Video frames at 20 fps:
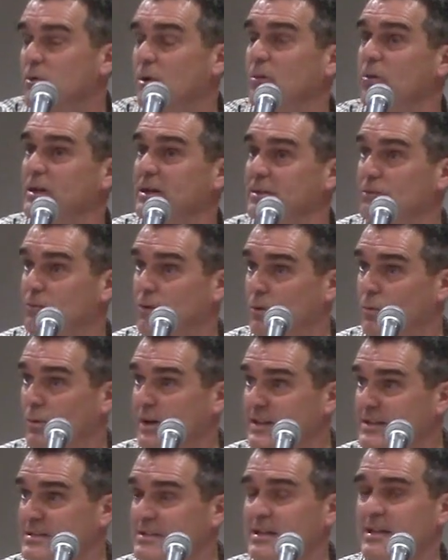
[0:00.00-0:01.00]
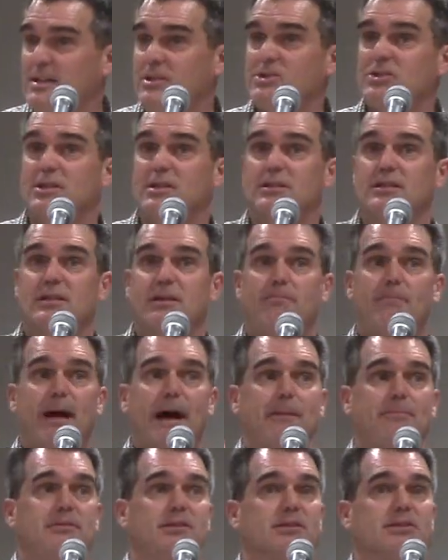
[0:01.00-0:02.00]
What we teach is that
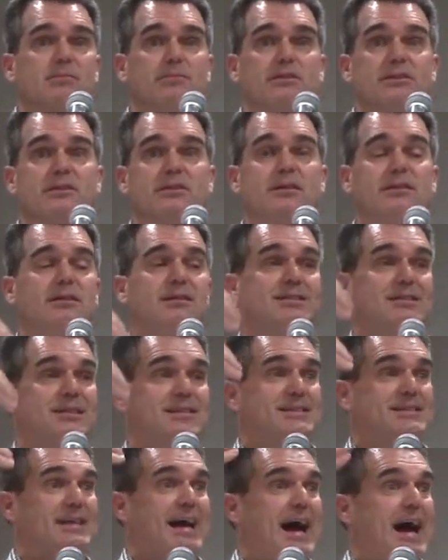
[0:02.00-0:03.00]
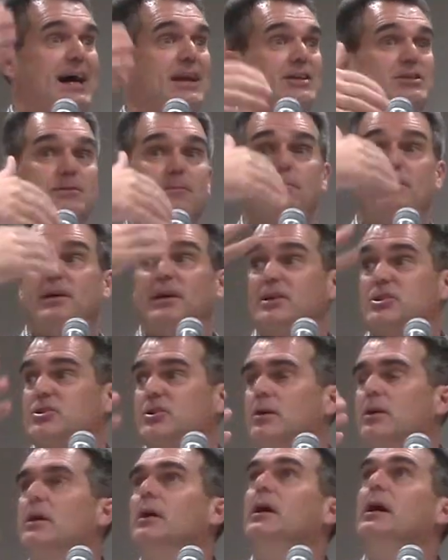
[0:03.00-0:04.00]
baptism is a sign, it's a
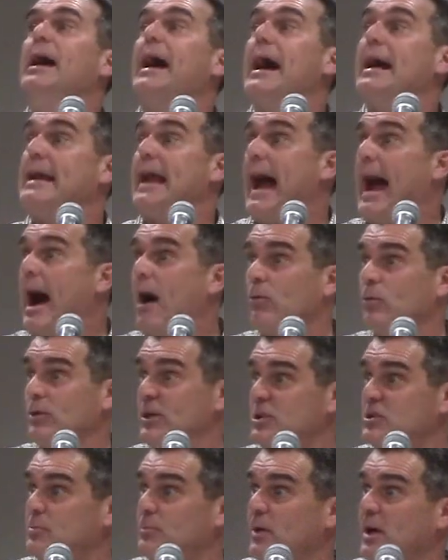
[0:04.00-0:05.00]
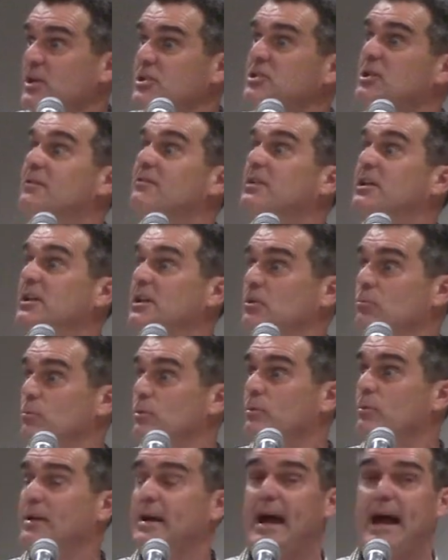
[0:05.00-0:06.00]
picture, an outward expression of an
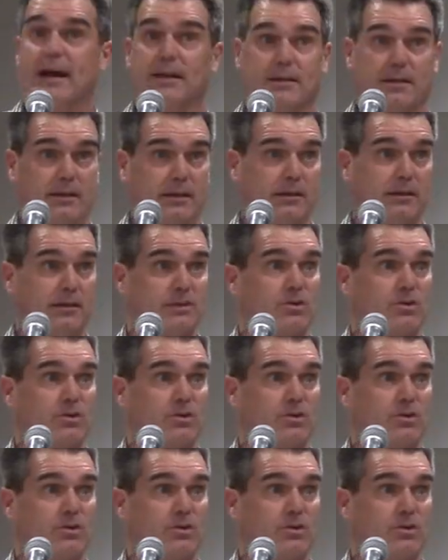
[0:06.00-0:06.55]
inward reality.